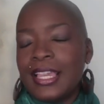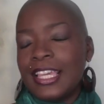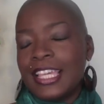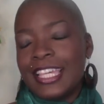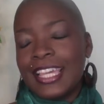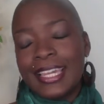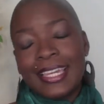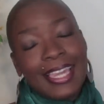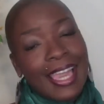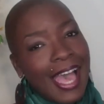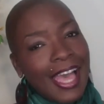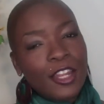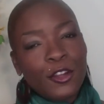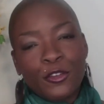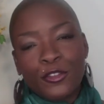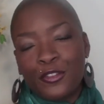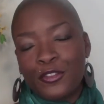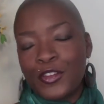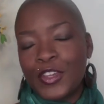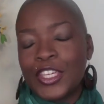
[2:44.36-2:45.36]
You gotta
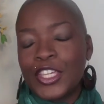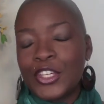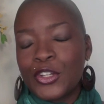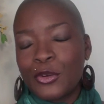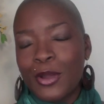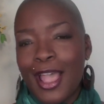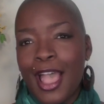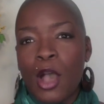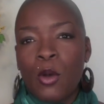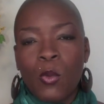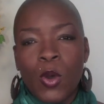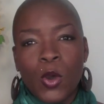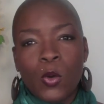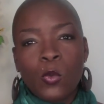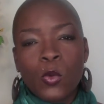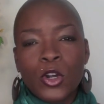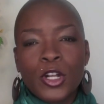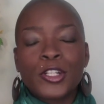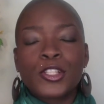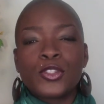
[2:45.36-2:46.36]
figure out what
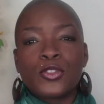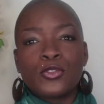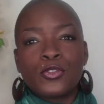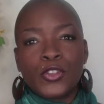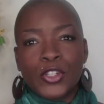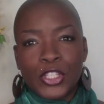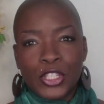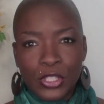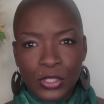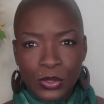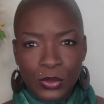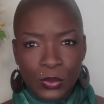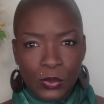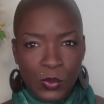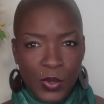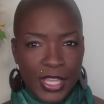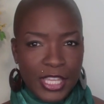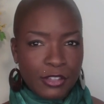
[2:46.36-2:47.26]
works for you.